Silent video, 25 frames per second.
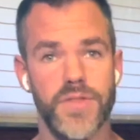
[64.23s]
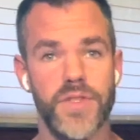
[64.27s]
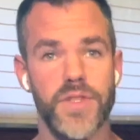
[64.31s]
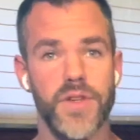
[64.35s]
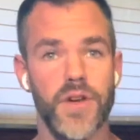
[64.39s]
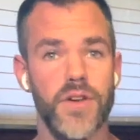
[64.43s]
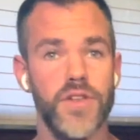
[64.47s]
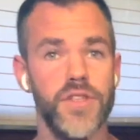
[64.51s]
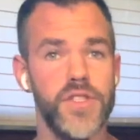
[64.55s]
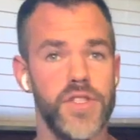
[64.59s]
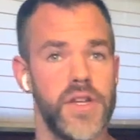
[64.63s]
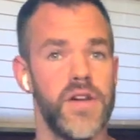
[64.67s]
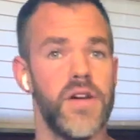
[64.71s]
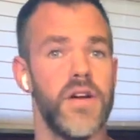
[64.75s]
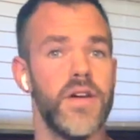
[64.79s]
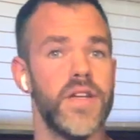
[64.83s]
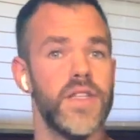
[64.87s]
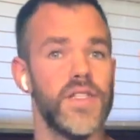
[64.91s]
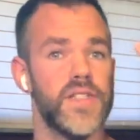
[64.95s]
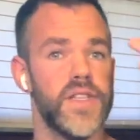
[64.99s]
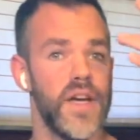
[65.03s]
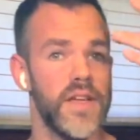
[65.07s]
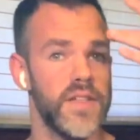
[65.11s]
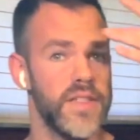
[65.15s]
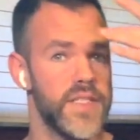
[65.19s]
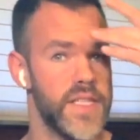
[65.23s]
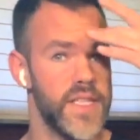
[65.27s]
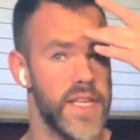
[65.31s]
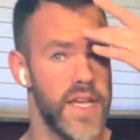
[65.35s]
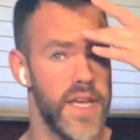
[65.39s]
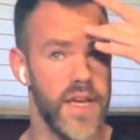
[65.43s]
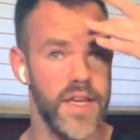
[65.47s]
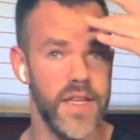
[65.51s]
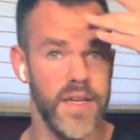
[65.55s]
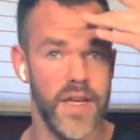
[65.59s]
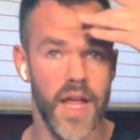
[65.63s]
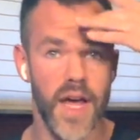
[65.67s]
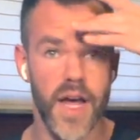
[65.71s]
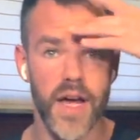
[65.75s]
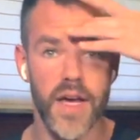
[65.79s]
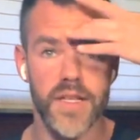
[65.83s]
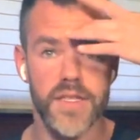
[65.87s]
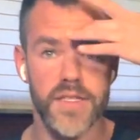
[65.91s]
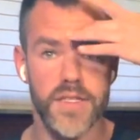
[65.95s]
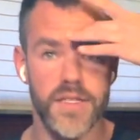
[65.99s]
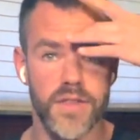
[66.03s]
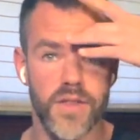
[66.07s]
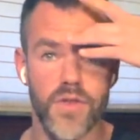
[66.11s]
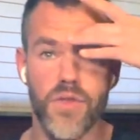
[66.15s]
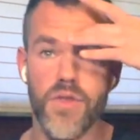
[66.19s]
tertiary dantian
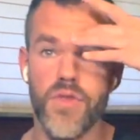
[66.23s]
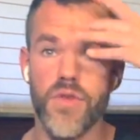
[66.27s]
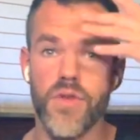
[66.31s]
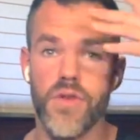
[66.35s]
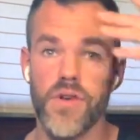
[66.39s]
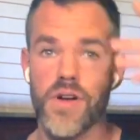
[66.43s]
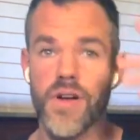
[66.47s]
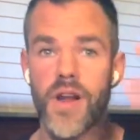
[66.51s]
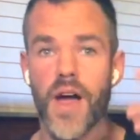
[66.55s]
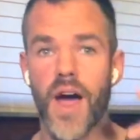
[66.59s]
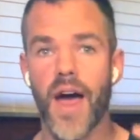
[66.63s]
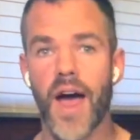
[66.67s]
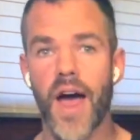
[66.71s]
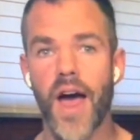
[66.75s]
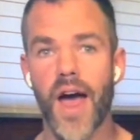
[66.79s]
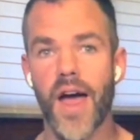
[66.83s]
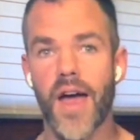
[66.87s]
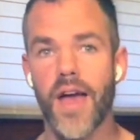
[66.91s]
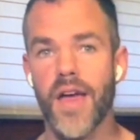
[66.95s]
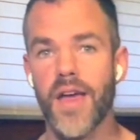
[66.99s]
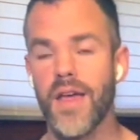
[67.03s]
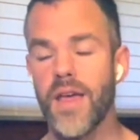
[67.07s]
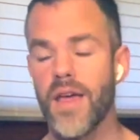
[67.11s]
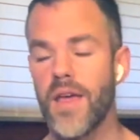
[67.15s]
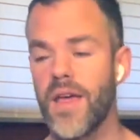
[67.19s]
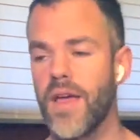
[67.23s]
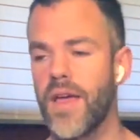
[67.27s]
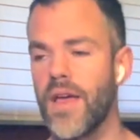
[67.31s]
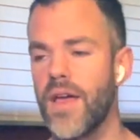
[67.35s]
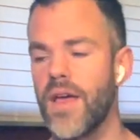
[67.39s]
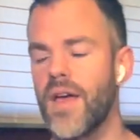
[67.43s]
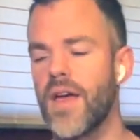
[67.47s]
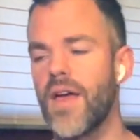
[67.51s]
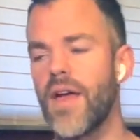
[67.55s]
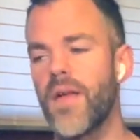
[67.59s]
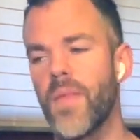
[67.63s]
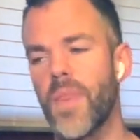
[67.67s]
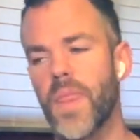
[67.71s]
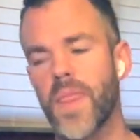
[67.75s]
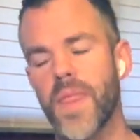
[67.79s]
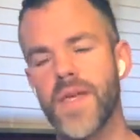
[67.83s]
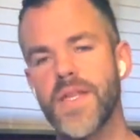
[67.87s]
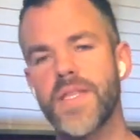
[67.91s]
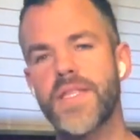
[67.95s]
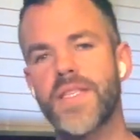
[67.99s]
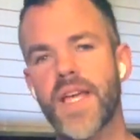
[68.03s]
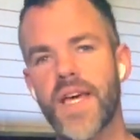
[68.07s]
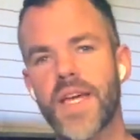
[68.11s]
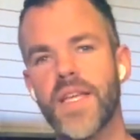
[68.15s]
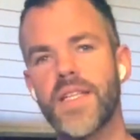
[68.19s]
as the third eye.
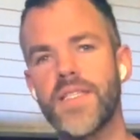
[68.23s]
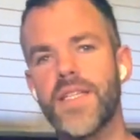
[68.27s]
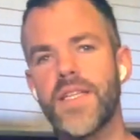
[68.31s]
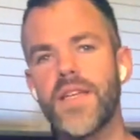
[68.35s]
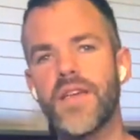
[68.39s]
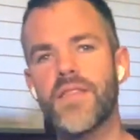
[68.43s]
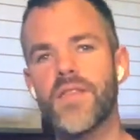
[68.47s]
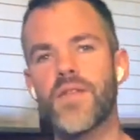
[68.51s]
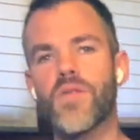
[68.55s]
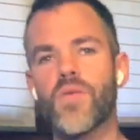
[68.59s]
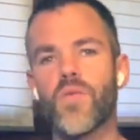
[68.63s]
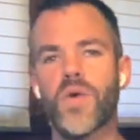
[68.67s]
This idea that